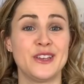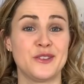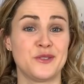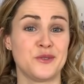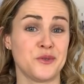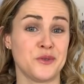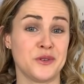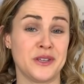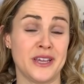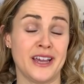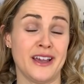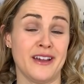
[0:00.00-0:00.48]

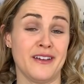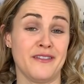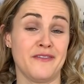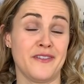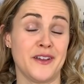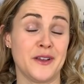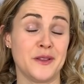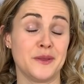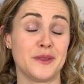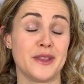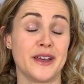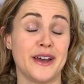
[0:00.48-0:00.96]
so yeah I
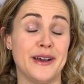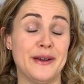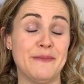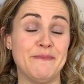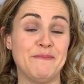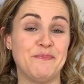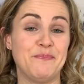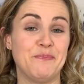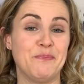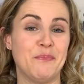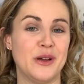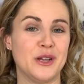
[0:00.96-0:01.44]
found that
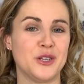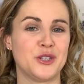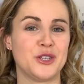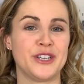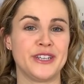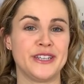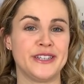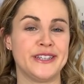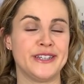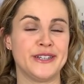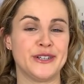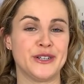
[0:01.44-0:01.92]
much
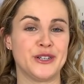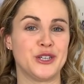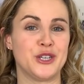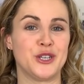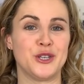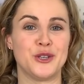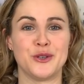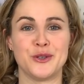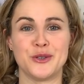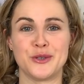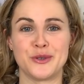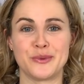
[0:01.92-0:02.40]
easier to
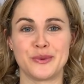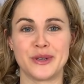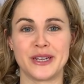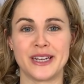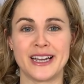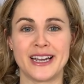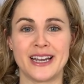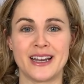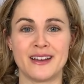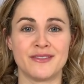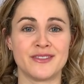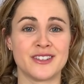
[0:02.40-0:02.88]
use when I
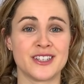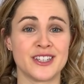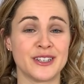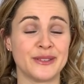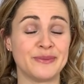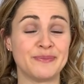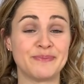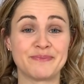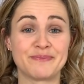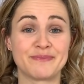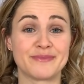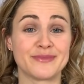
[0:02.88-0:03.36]
have to
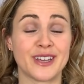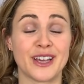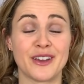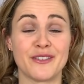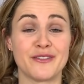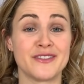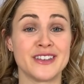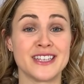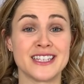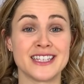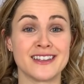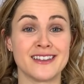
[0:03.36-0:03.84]

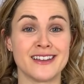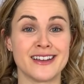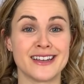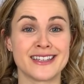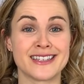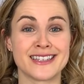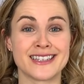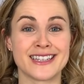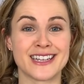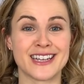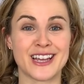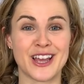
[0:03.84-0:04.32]
feed
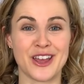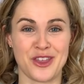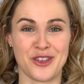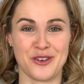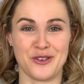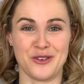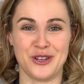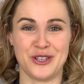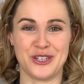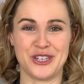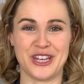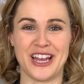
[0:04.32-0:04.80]
elastic
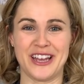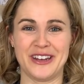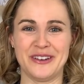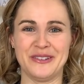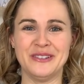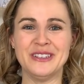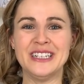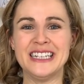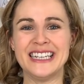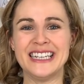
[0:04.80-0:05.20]
through a channel